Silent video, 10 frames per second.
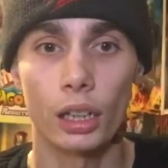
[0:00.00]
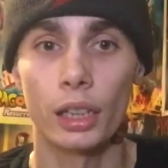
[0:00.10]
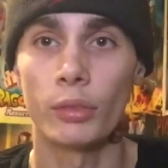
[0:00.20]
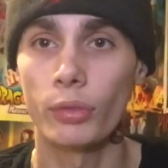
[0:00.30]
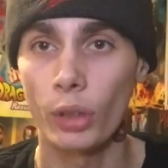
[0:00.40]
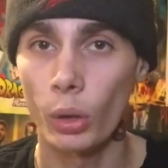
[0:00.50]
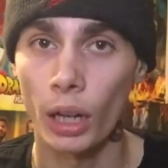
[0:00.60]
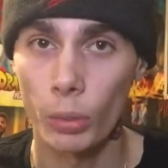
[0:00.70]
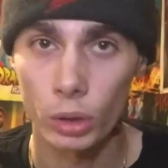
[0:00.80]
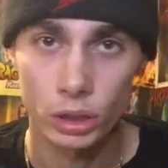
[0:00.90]
info
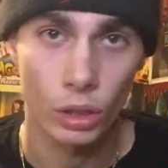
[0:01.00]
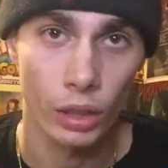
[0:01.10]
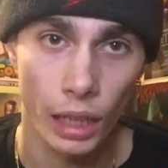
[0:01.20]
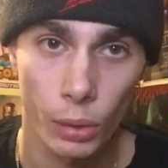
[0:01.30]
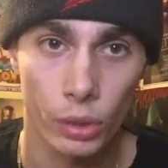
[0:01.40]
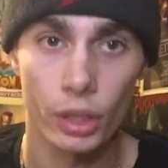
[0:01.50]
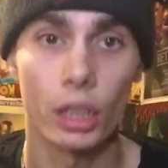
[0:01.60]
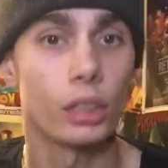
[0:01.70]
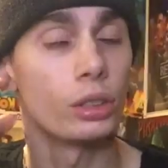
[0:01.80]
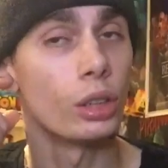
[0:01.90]
on what's going on with,
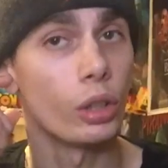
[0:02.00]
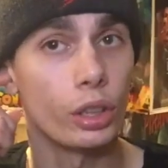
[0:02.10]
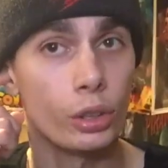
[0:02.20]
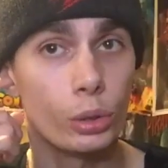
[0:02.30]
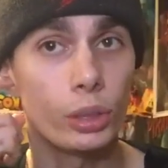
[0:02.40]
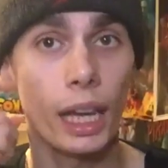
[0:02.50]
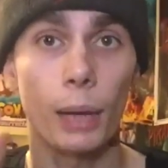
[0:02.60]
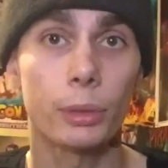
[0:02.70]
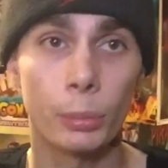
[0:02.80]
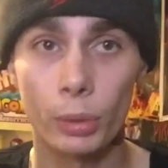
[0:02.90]
you know, the new
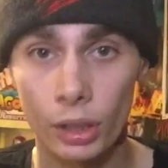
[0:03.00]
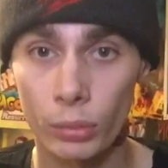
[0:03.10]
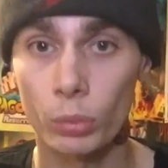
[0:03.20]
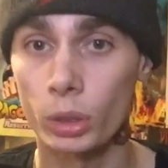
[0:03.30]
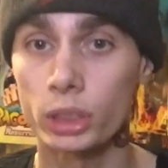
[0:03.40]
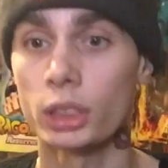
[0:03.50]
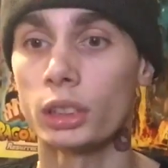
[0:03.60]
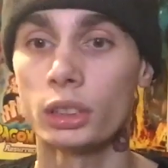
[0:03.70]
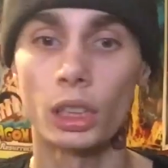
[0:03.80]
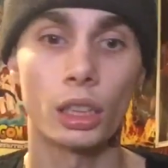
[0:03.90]
Captain Britain, which
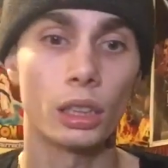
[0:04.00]
is